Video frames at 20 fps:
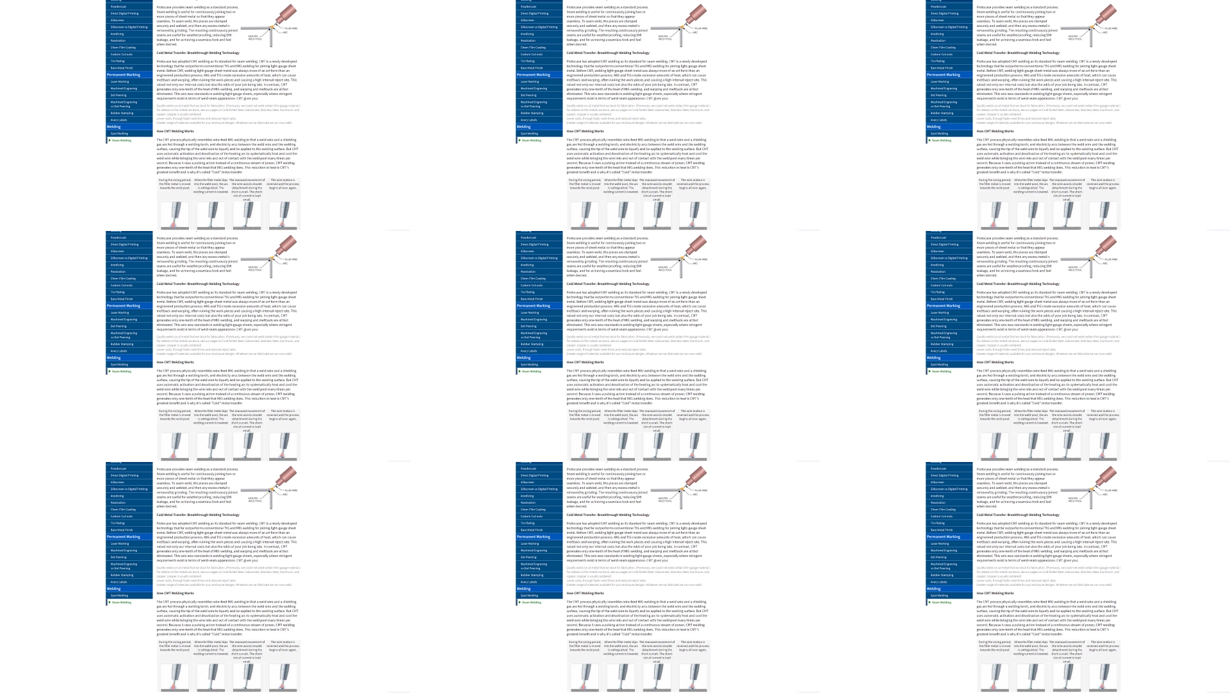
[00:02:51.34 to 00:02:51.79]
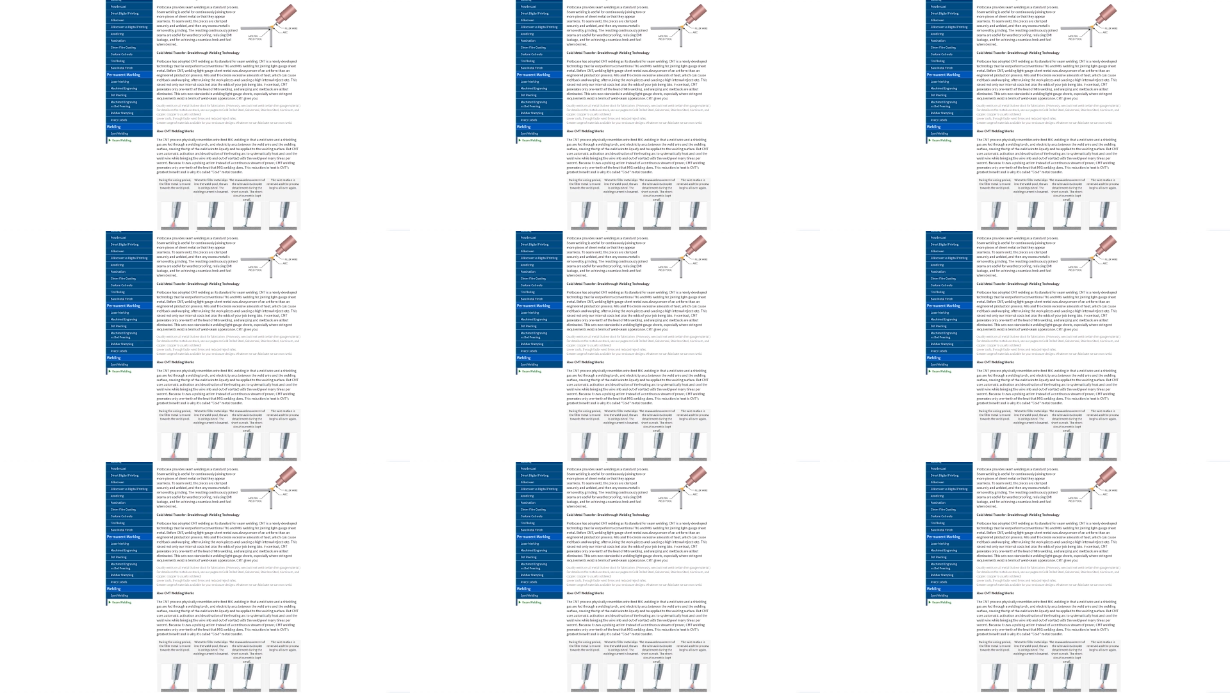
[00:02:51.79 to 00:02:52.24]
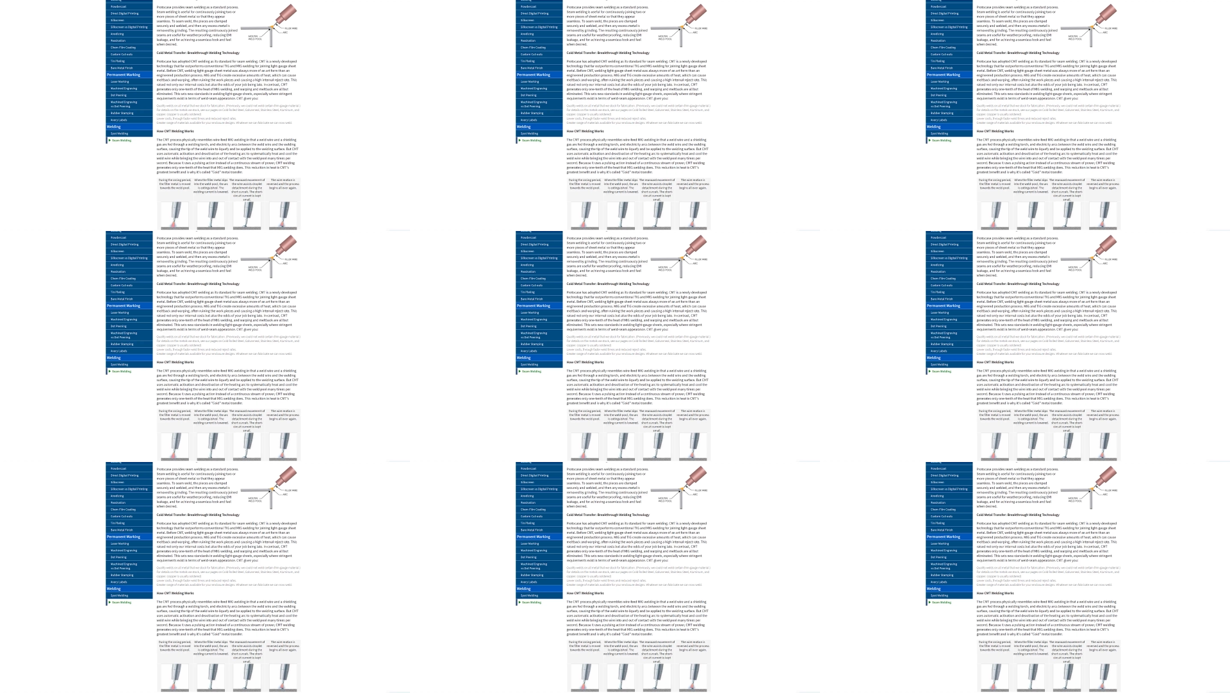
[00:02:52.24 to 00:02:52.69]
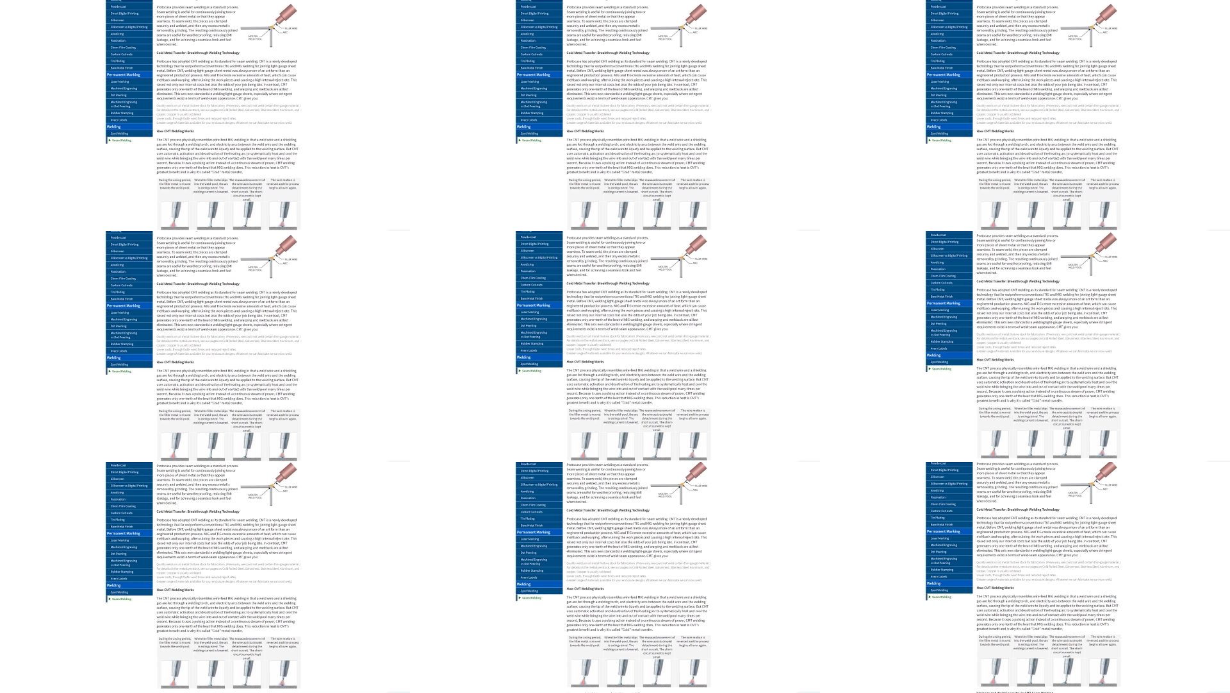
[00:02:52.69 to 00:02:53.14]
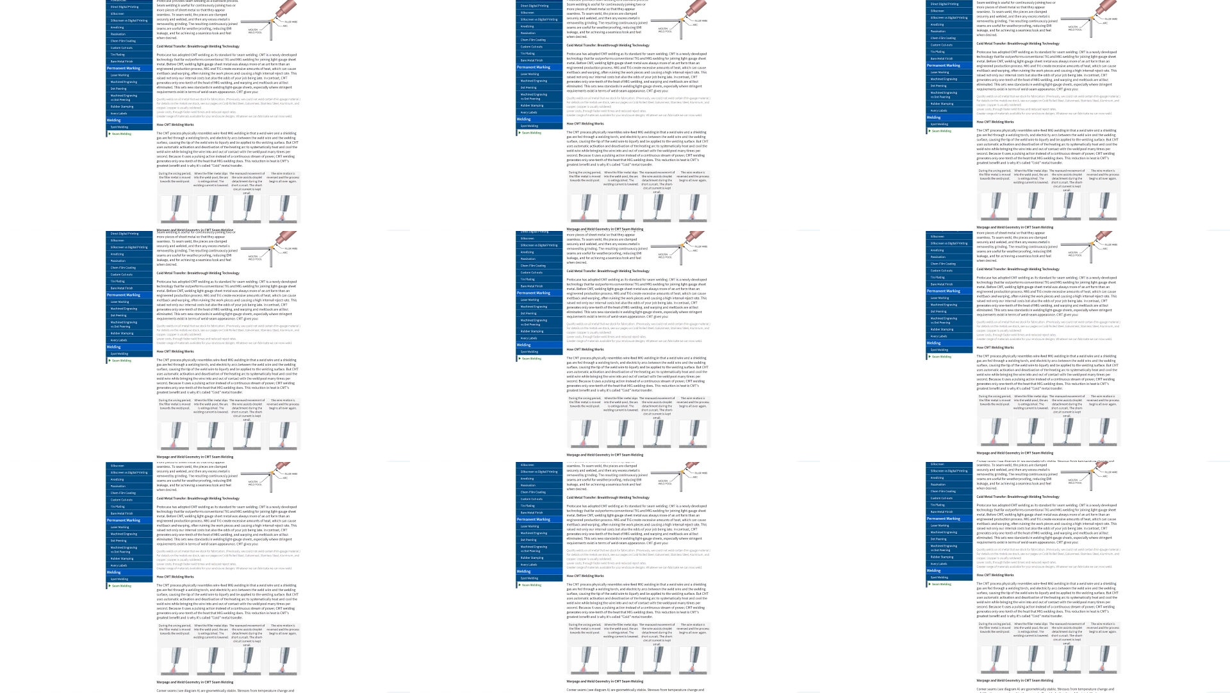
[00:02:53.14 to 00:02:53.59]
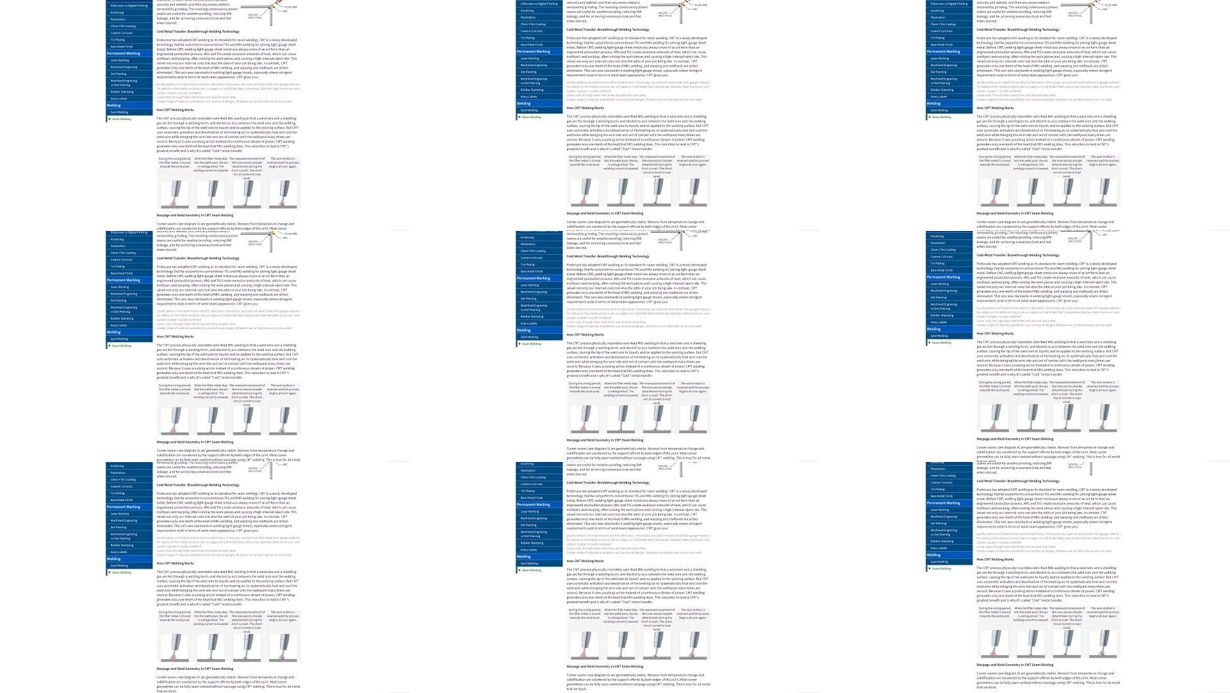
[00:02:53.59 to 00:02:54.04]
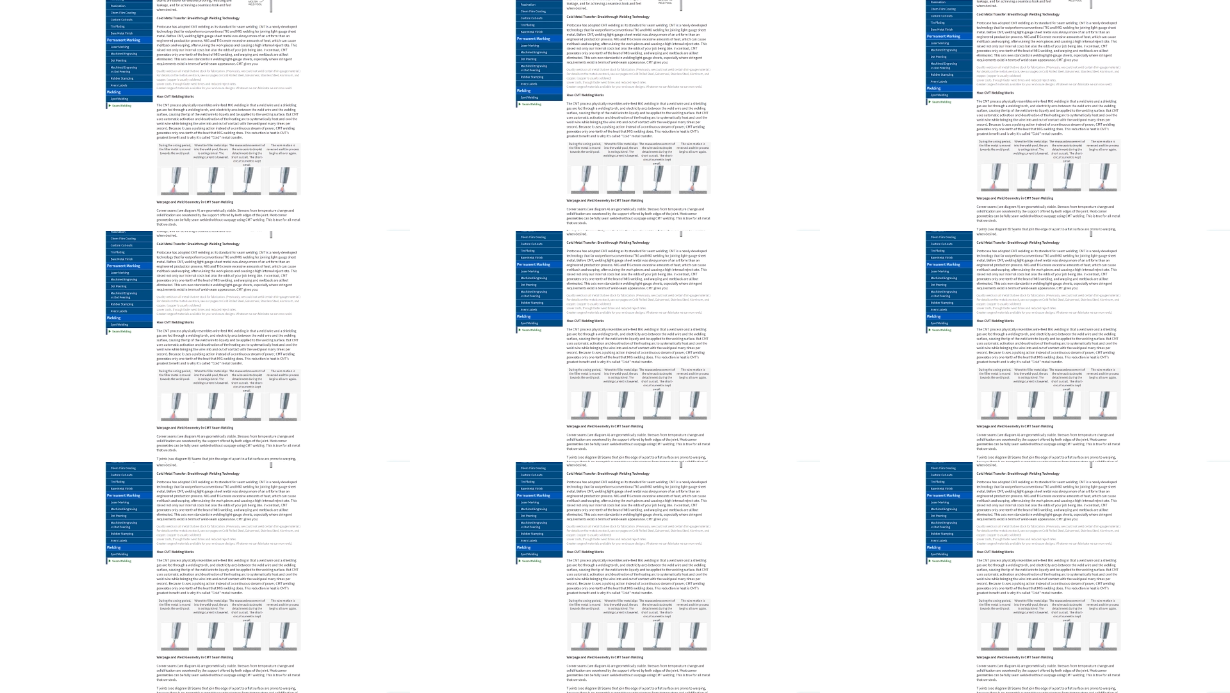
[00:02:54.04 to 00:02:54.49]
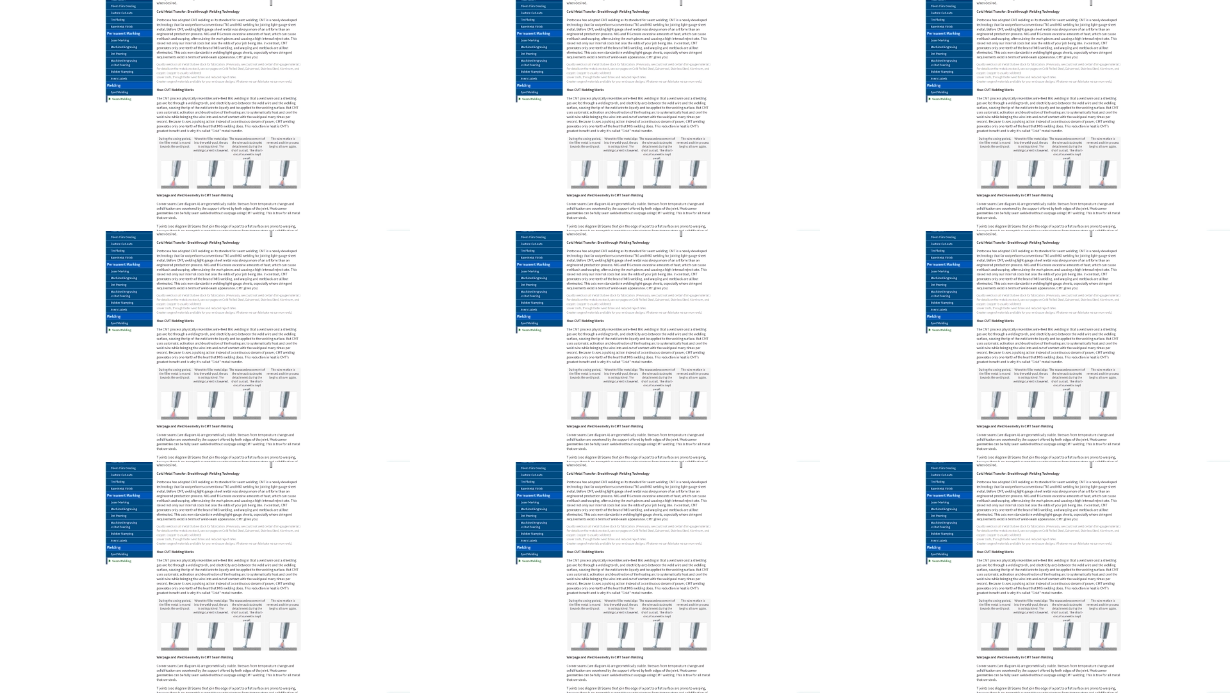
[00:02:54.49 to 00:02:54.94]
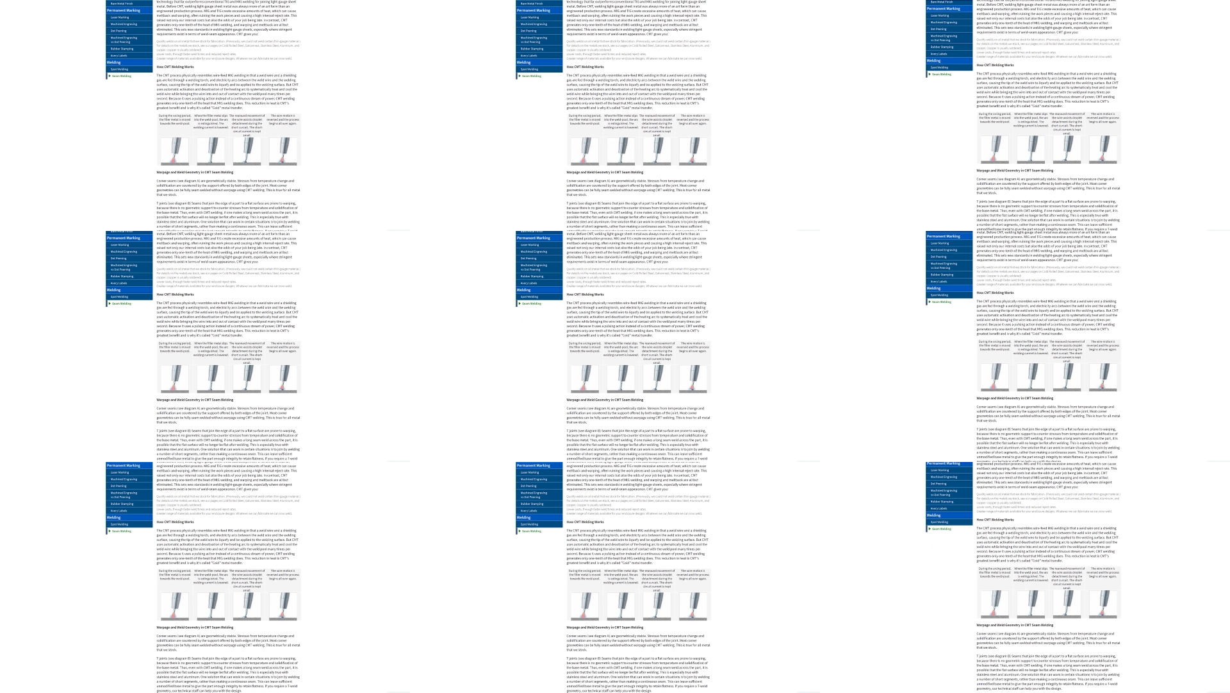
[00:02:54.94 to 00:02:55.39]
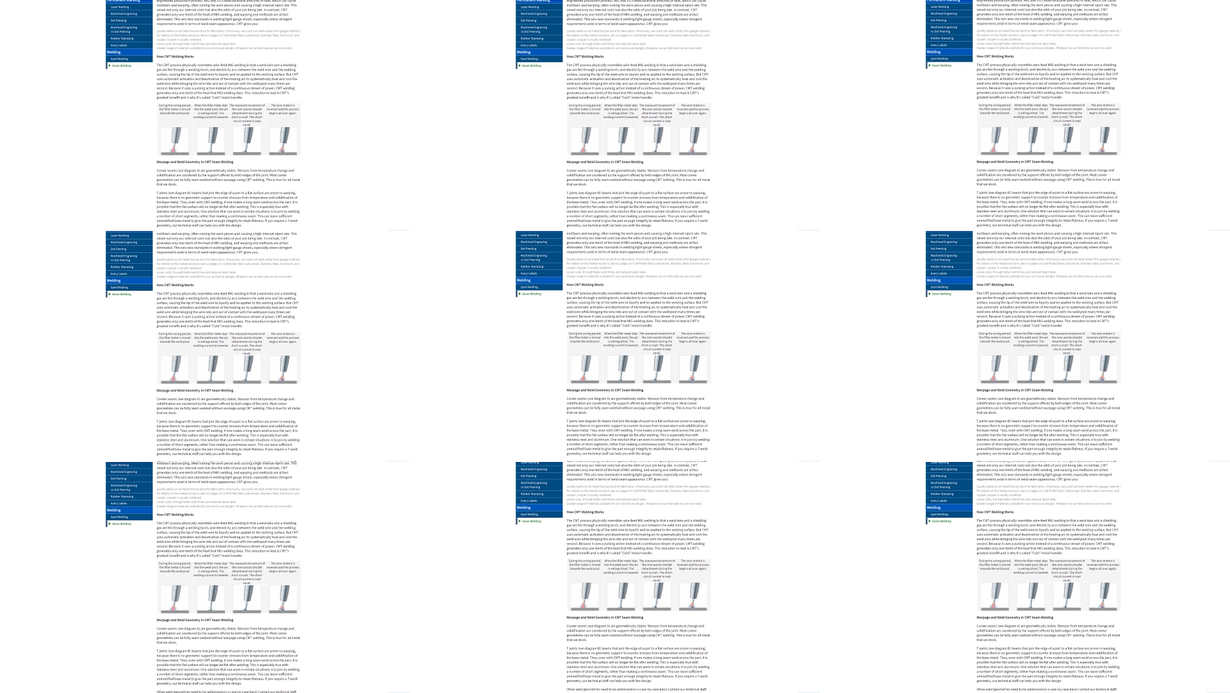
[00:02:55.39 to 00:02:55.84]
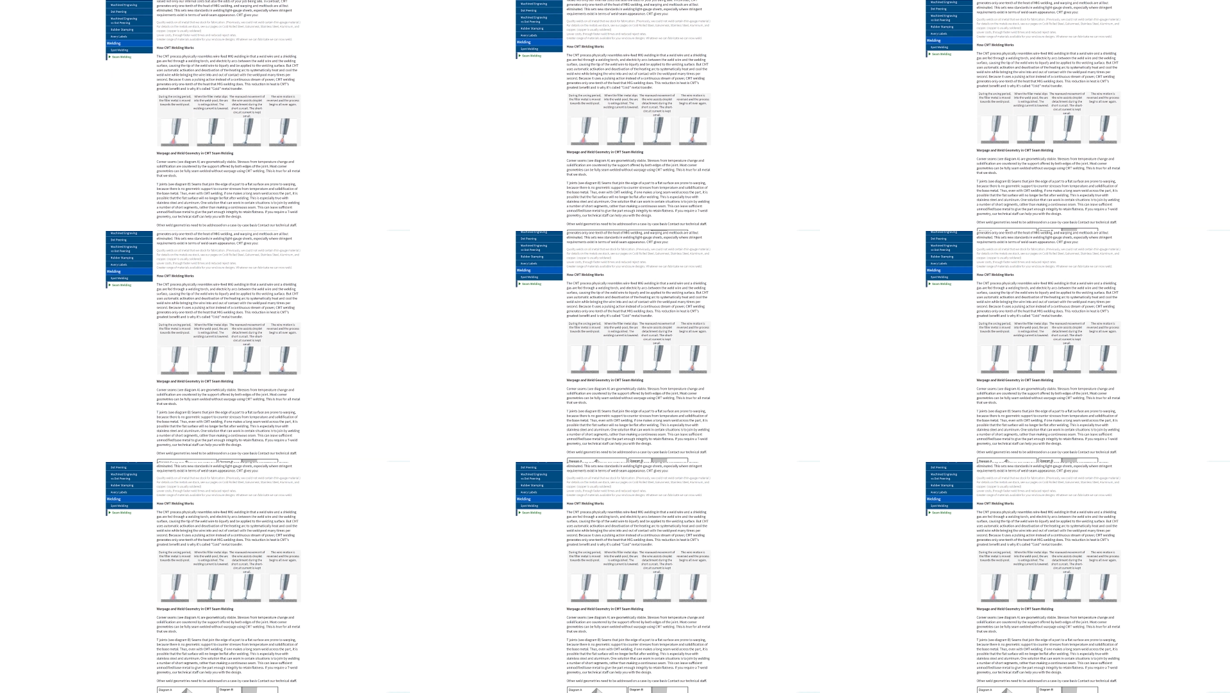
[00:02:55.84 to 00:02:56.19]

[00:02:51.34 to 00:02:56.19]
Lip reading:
[unreadable: no face in view]